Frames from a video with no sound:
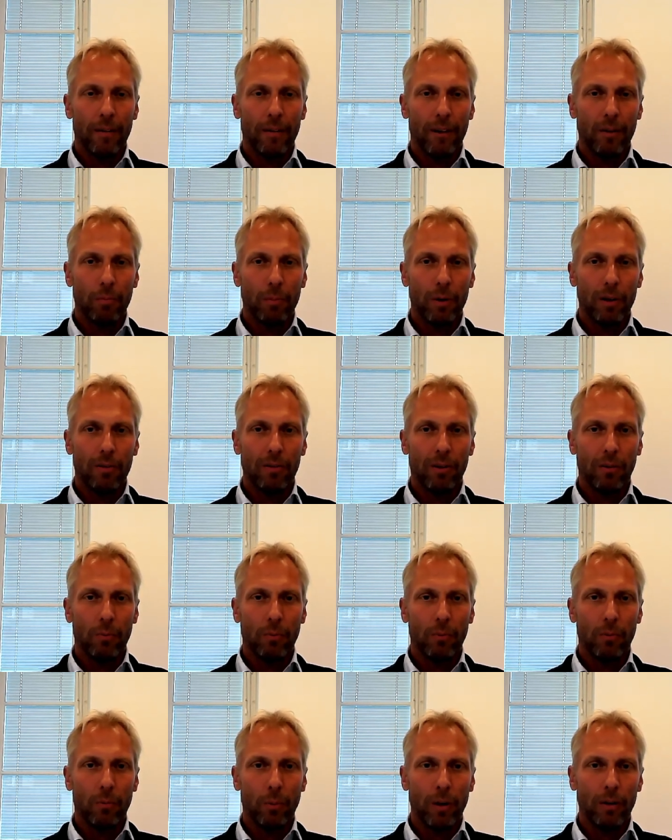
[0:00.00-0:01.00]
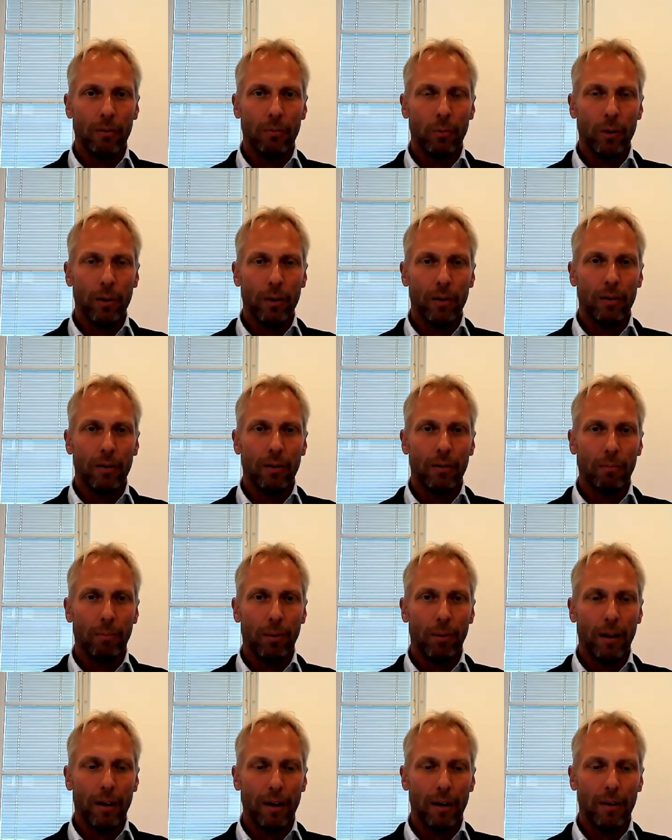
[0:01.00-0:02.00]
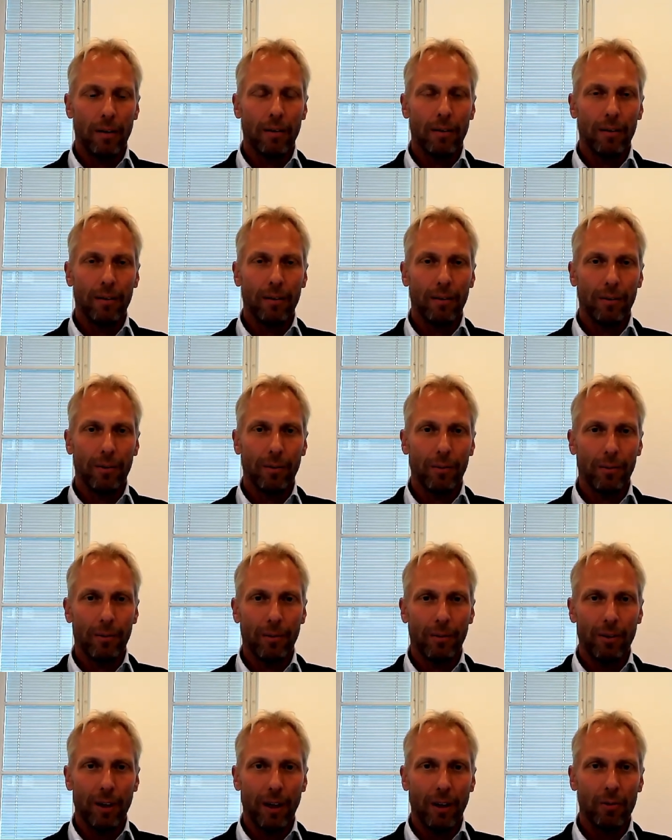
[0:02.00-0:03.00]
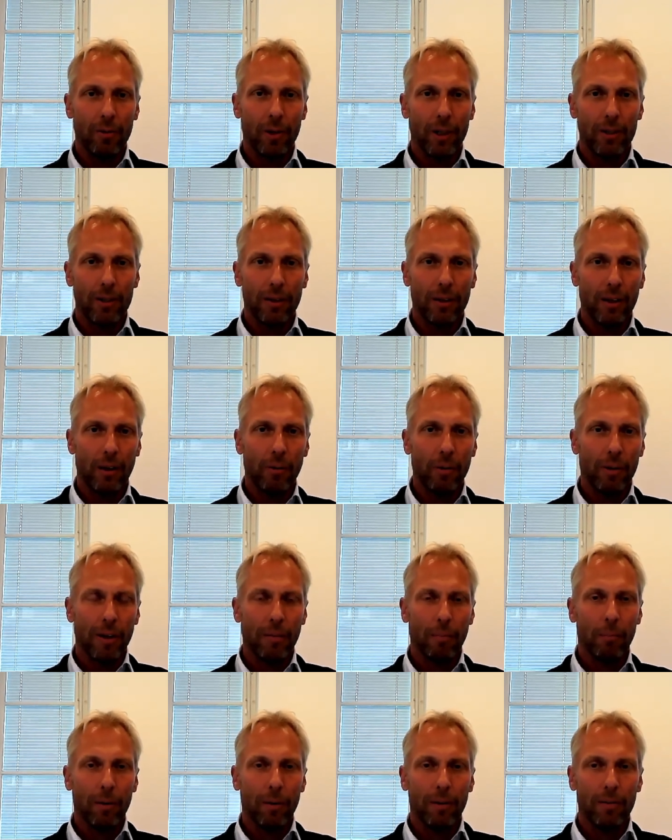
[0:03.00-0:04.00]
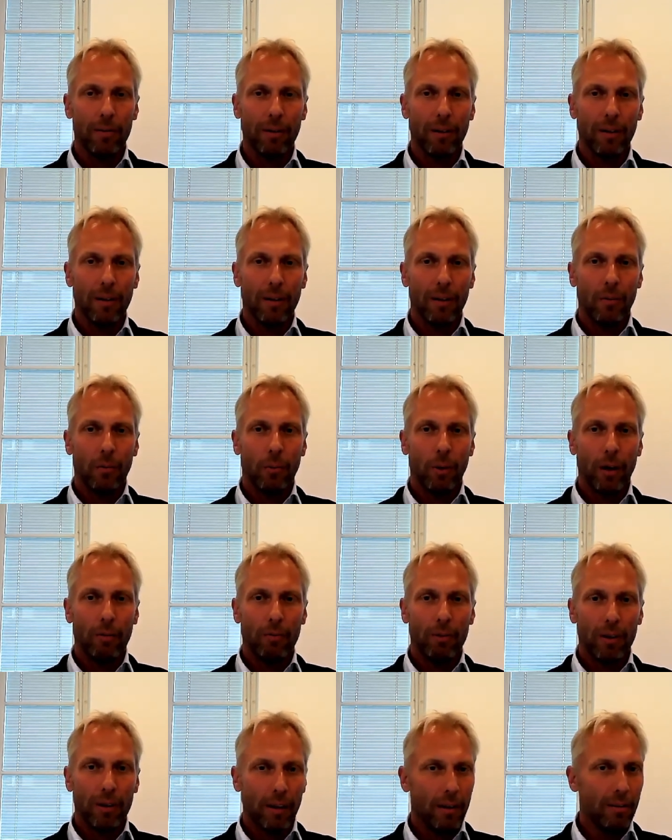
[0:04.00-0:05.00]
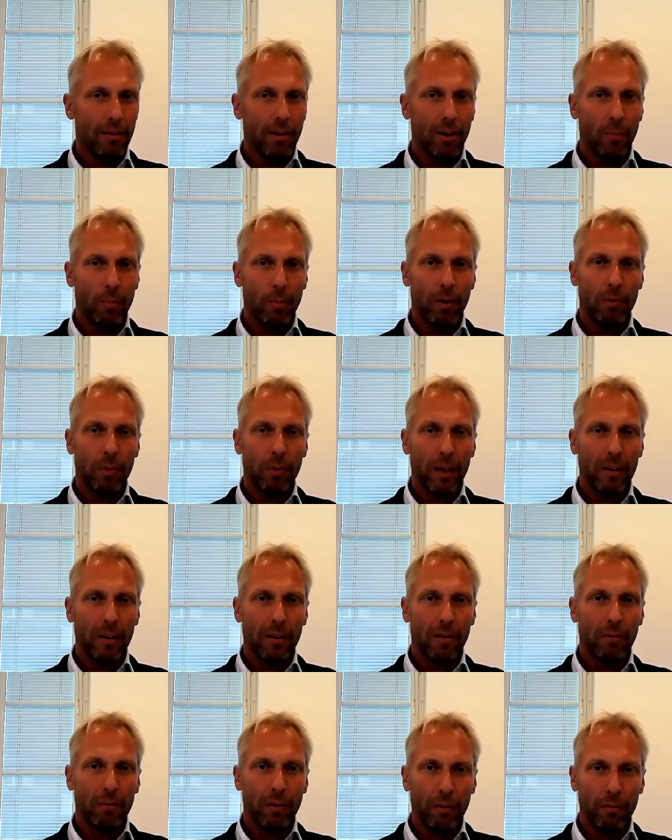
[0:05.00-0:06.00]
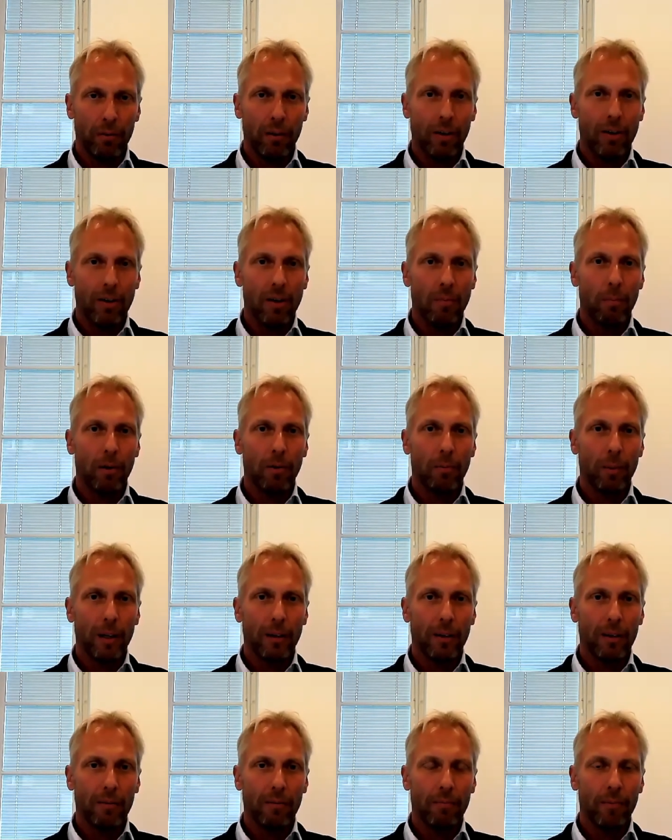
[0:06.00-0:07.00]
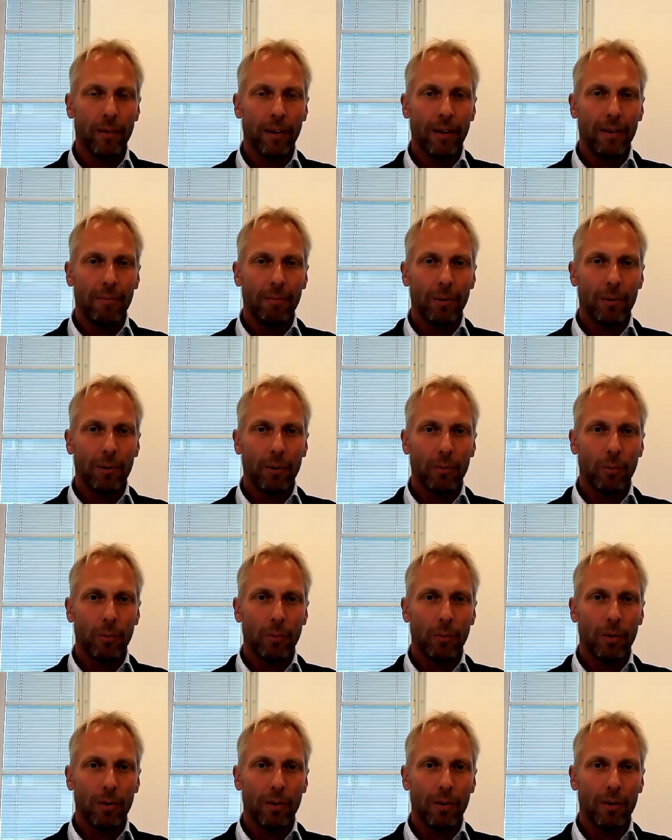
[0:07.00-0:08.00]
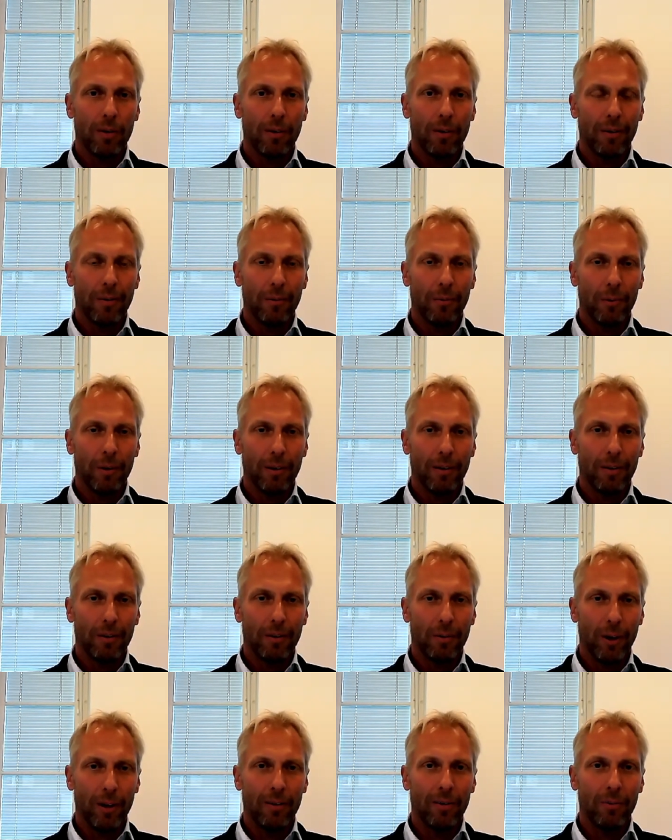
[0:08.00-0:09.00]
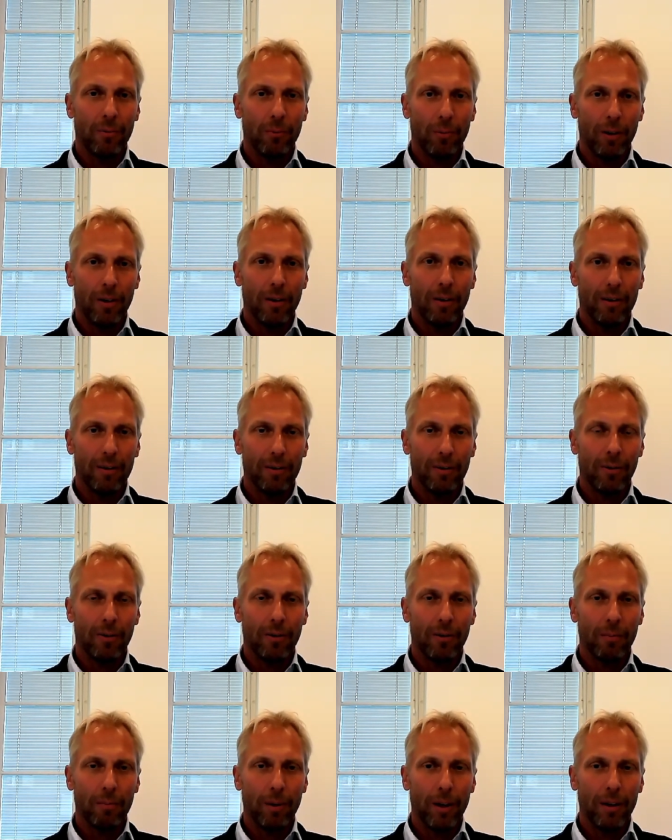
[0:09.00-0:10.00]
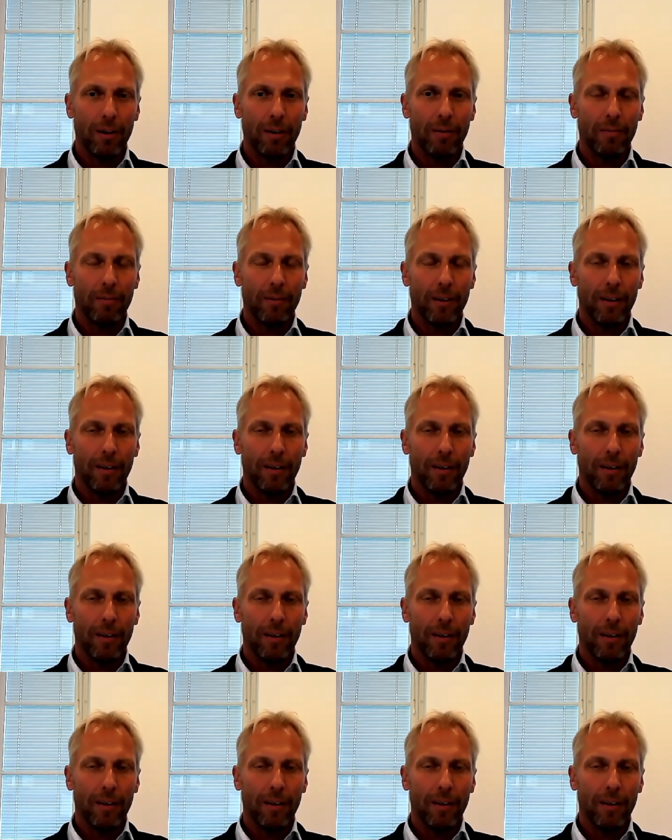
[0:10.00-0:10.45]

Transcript: that means that when we plan, you know, the value creation in our companies, we have a 10-year perspective, 15-year perspective, because we want to create a really strong player.